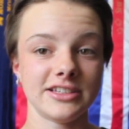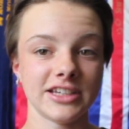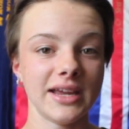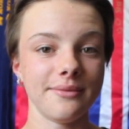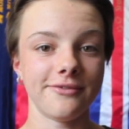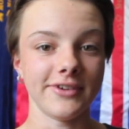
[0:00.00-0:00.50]

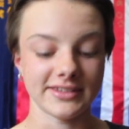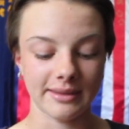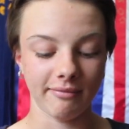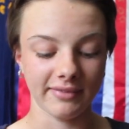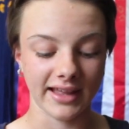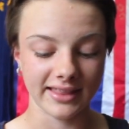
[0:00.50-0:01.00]
cheap for
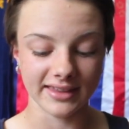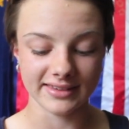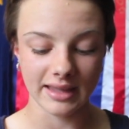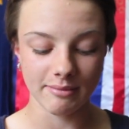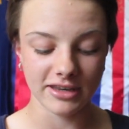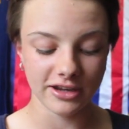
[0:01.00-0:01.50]
something like
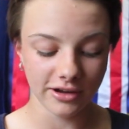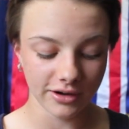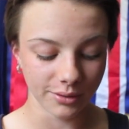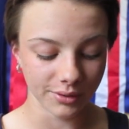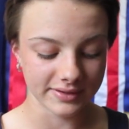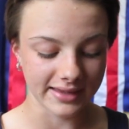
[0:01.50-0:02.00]
this. I mean, you go
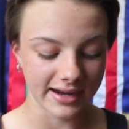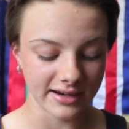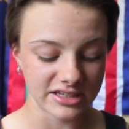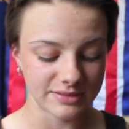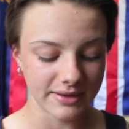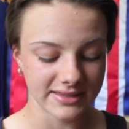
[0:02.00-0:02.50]
to Horseland and
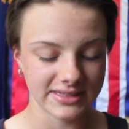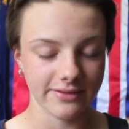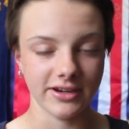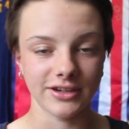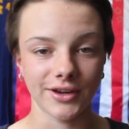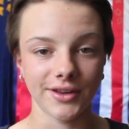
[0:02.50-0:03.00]
you spend
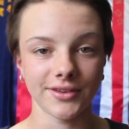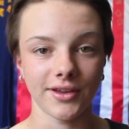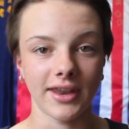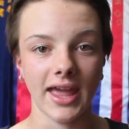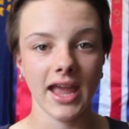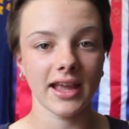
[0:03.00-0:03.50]
seventy dollars
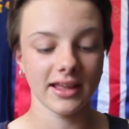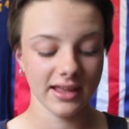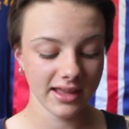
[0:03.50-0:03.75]
on like